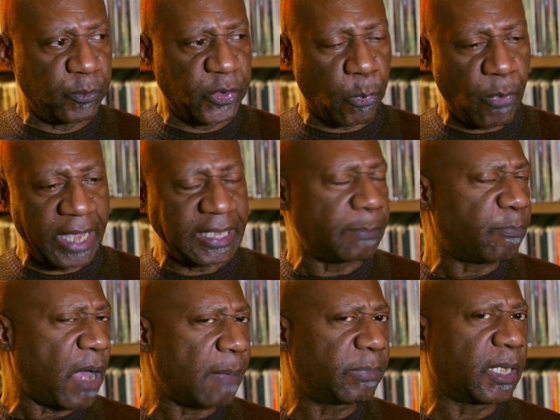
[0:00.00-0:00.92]
the way
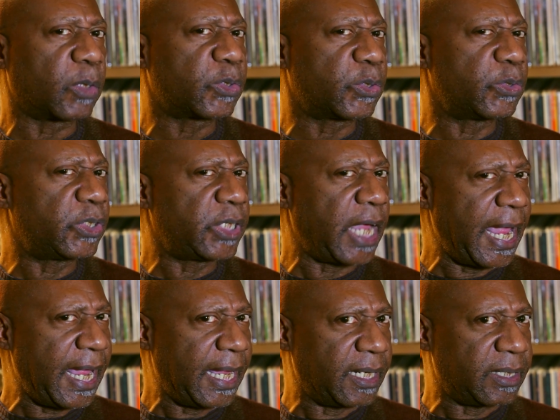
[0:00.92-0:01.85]
that pop culture
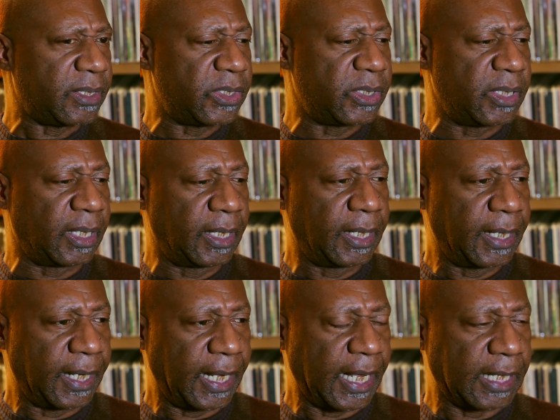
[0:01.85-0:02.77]
changed,
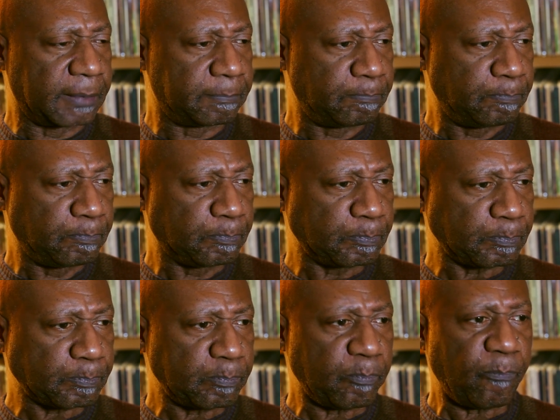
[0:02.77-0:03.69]
um,
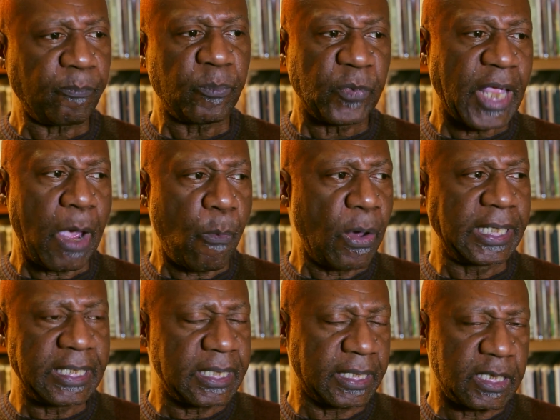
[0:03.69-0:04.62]
I
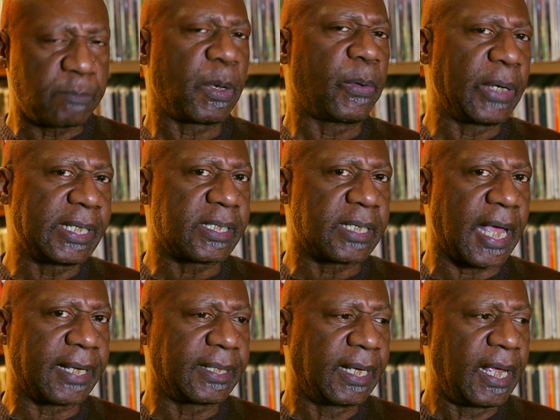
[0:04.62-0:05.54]
wanted to experience that.